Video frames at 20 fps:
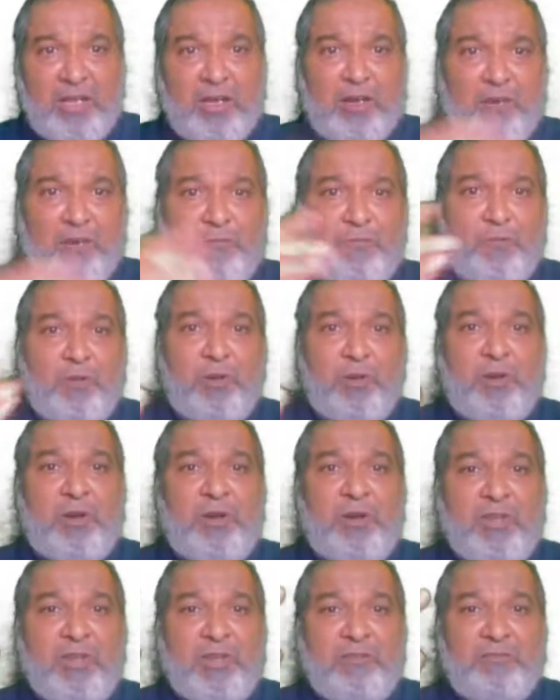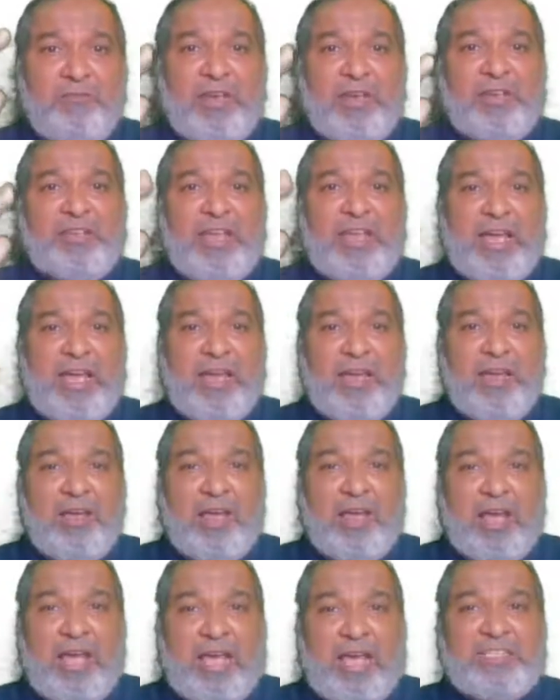A fold where the
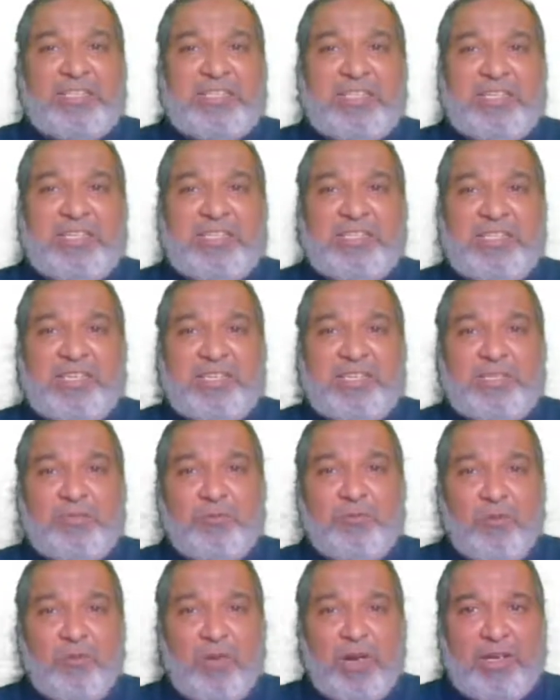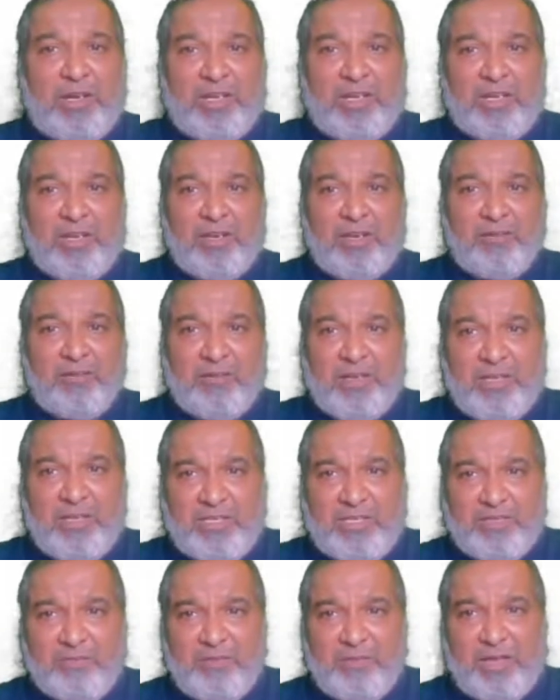axis is vertical
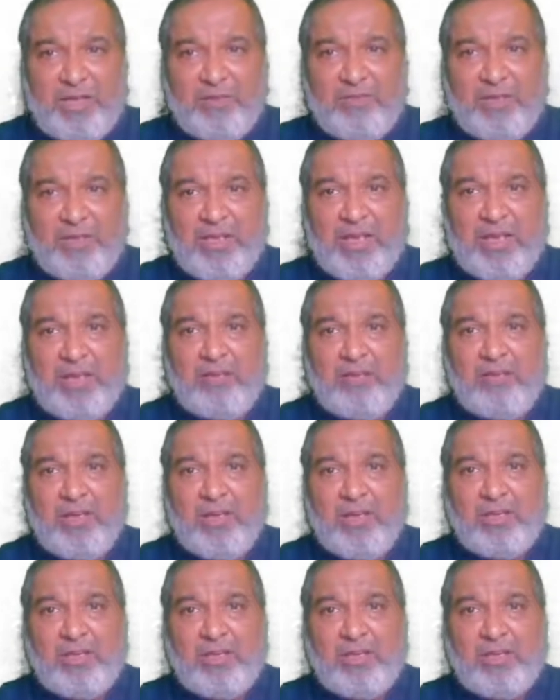is where we have